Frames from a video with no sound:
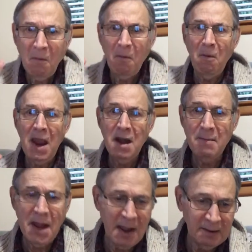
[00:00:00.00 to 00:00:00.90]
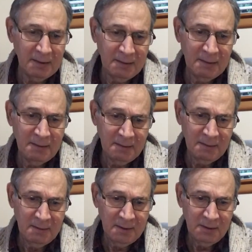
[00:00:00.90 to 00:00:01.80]
Wait a minute.
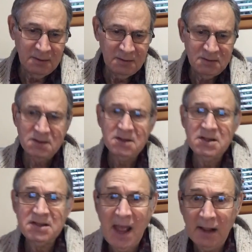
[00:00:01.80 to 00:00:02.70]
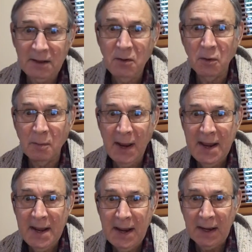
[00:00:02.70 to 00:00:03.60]
Just exactly who am I
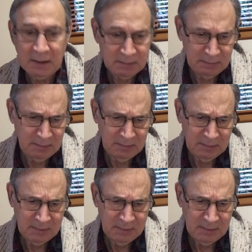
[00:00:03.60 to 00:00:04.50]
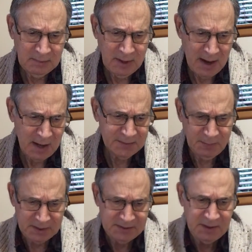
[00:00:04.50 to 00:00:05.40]
hitting? I asked
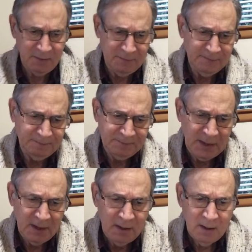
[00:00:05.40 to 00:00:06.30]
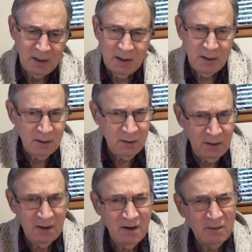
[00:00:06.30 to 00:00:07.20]
myself.
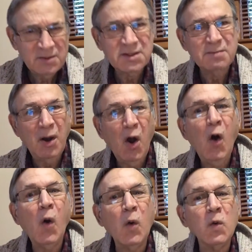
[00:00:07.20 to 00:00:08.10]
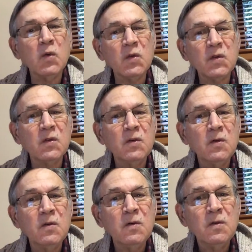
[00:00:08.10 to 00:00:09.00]
You don't suppose
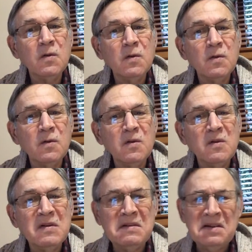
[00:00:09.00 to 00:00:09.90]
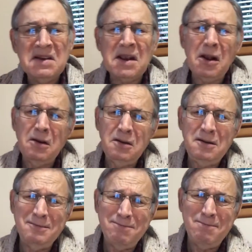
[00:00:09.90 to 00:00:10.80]
it
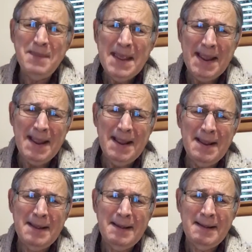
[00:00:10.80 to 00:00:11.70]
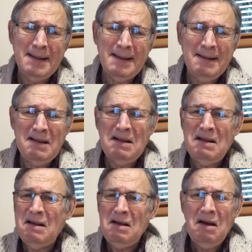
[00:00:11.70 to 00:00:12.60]
couldn't be?
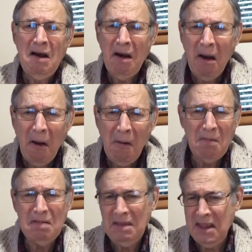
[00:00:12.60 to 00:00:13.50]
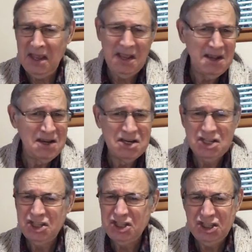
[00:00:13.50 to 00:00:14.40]
Holy
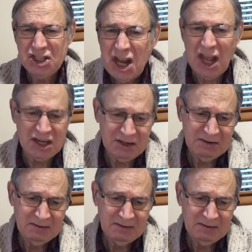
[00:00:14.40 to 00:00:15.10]
shit.